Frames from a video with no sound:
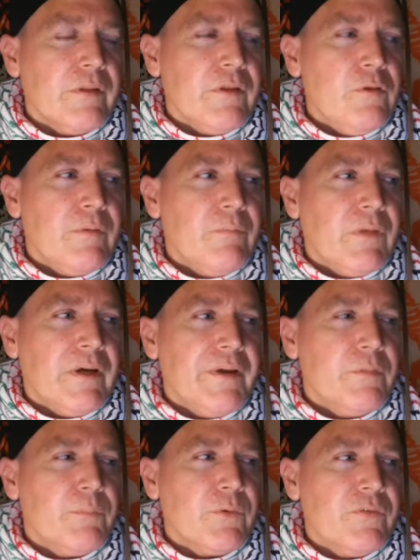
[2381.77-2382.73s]
human
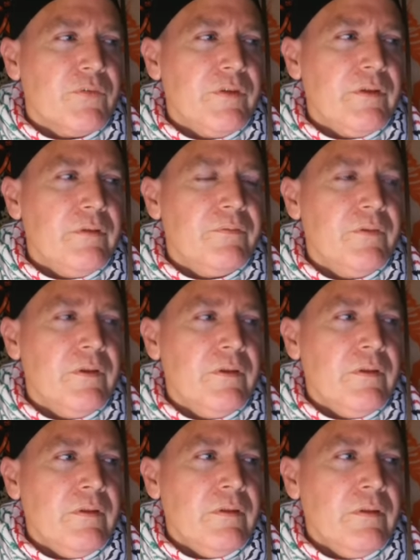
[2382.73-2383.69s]
mind to perceive
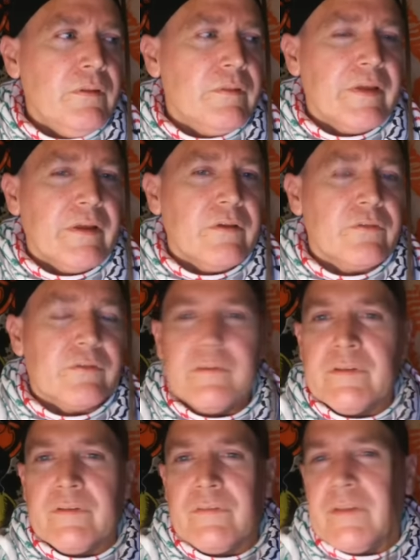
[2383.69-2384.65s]
things,
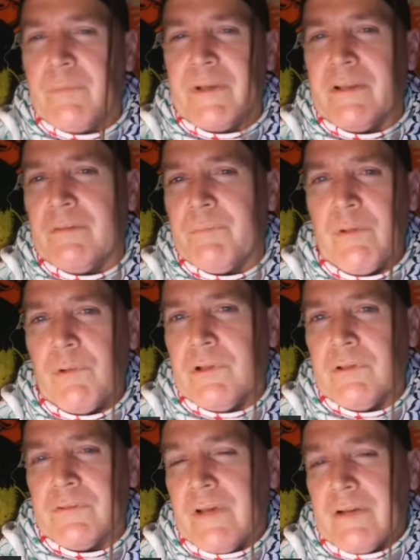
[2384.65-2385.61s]
that these things may
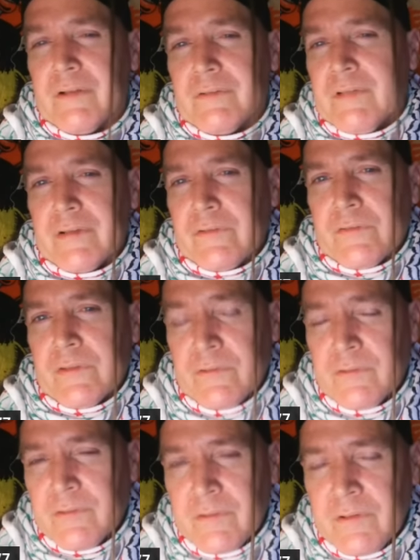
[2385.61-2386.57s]
well not
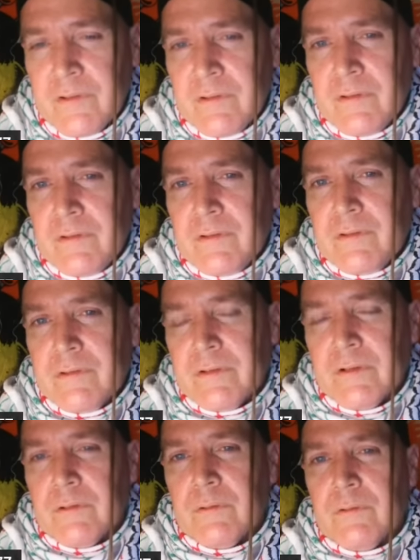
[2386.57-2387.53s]
exist. You
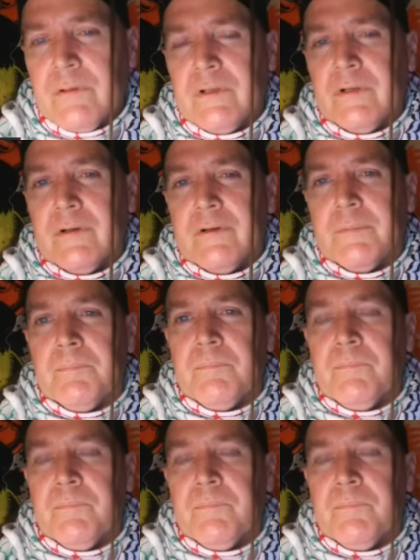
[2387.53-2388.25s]
know, I